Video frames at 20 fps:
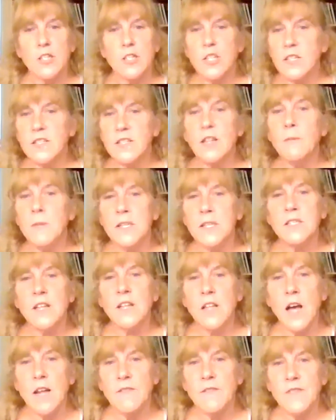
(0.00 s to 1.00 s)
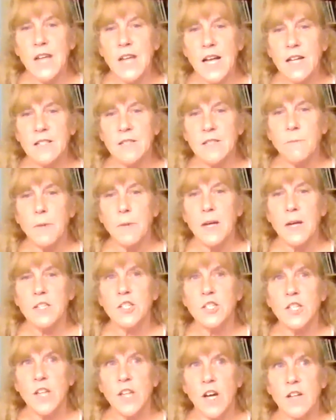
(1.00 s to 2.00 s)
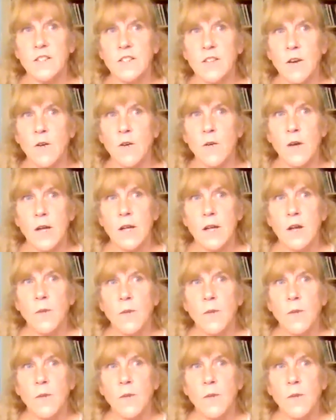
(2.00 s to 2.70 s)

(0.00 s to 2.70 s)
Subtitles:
She still missed a lot of dance, but she also